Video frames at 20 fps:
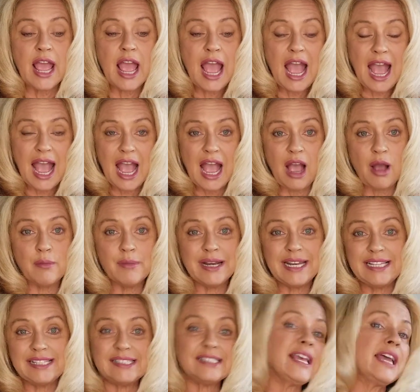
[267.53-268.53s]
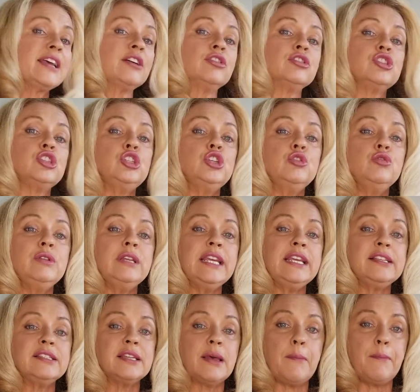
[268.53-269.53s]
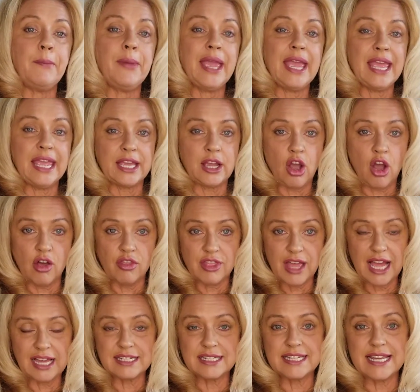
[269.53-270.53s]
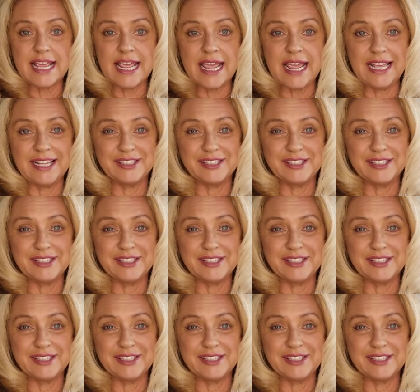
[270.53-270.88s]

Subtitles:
how many sales you need to make on that day